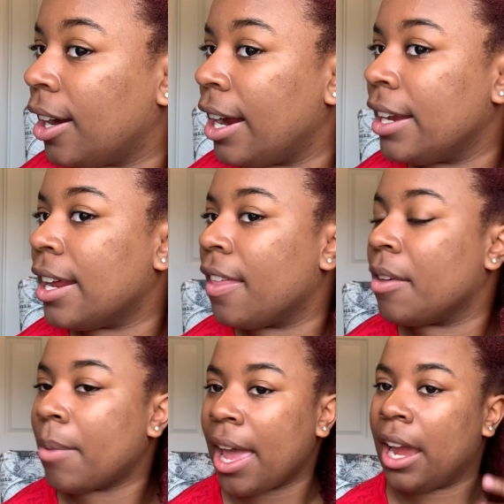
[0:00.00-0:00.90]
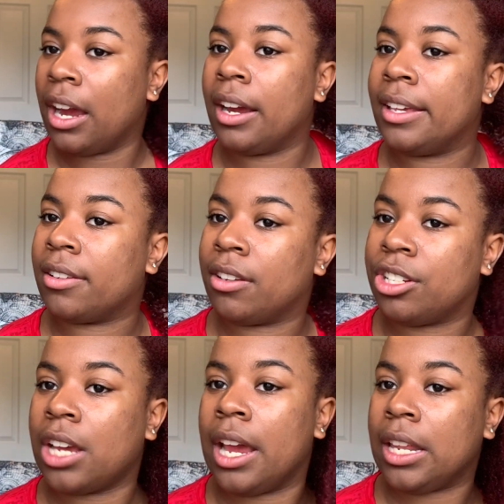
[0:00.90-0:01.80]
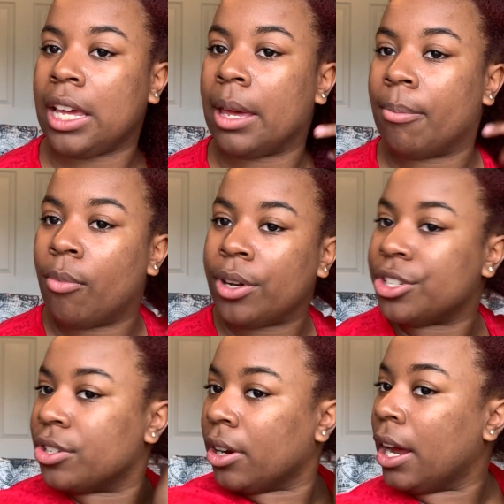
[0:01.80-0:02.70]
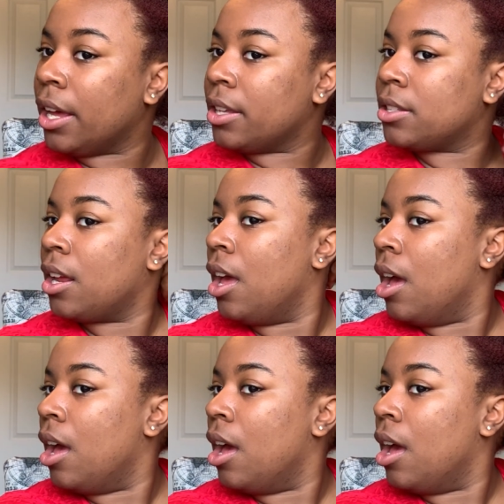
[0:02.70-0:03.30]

All right, now that my hair is all shiny and moisturized,